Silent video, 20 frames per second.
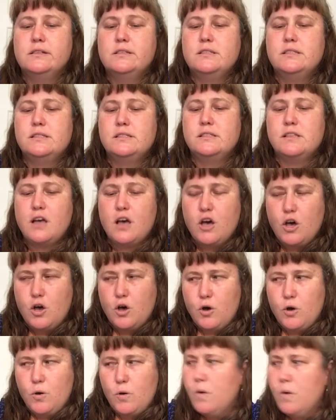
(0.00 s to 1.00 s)

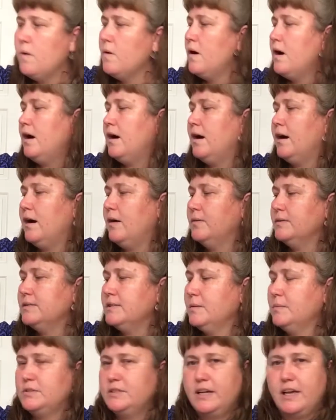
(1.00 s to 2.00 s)
So I was
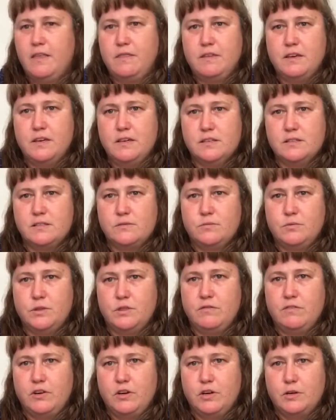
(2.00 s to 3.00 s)
able to get these
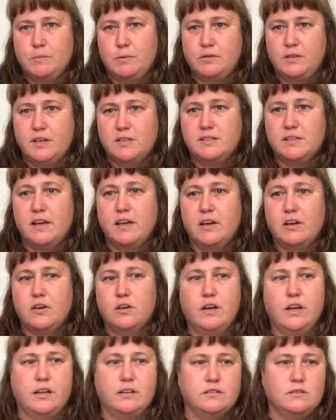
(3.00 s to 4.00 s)
with Vera birthday
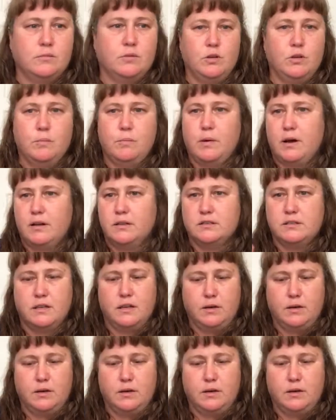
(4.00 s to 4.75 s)
sale and coupons.